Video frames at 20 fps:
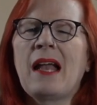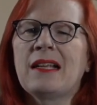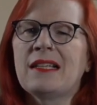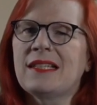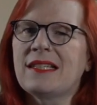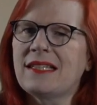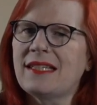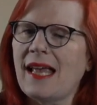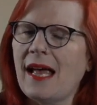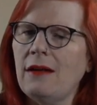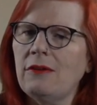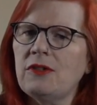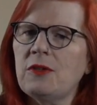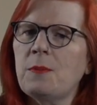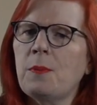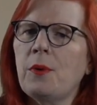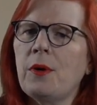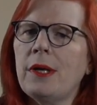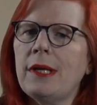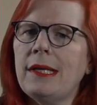Sounds
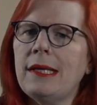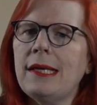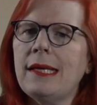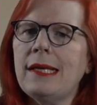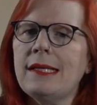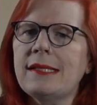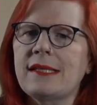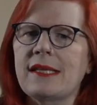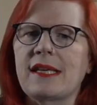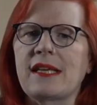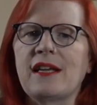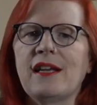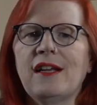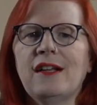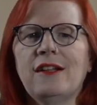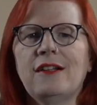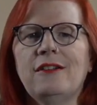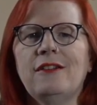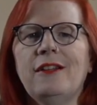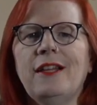pretty easy.
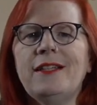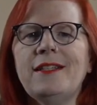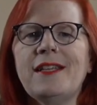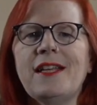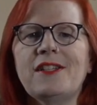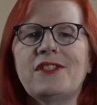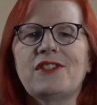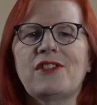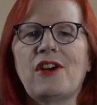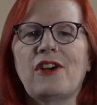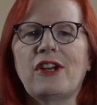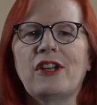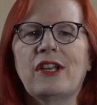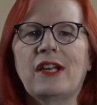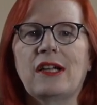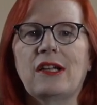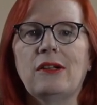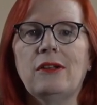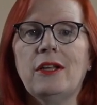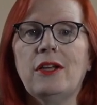Well, let's get started
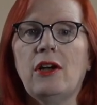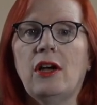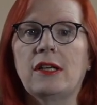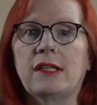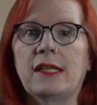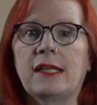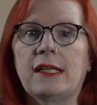and click on